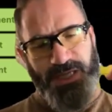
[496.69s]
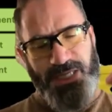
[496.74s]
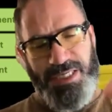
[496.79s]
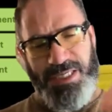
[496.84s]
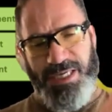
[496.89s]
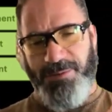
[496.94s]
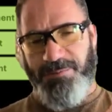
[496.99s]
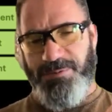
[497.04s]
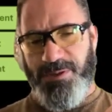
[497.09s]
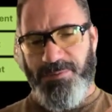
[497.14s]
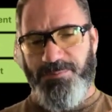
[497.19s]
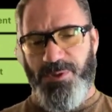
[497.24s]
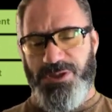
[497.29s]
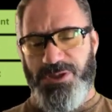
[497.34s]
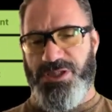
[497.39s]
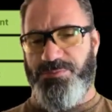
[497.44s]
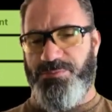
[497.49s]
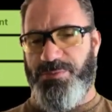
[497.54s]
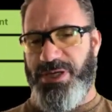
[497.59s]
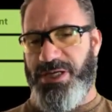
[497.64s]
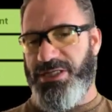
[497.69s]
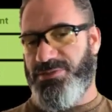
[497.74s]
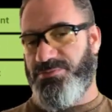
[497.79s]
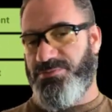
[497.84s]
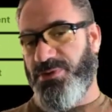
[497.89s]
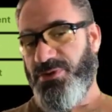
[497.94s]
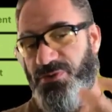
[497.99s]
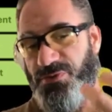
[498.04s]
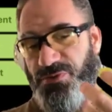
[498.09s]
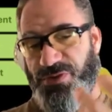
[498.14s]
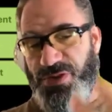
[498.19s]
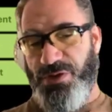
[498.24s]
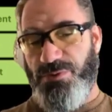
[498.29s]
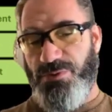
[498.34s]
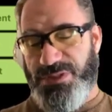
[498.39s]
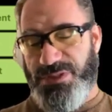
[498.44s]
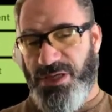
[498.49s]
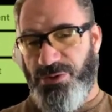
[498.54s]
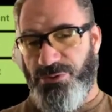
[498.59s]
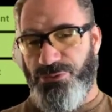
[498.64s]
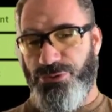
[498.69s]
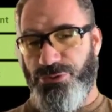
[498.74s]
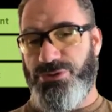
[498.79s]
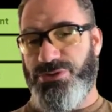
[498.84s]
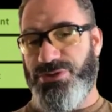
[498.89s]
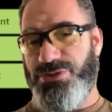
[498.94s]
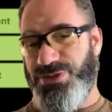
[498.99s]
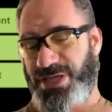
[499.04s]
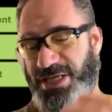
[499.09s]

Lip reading: Capital project management, that was our roots.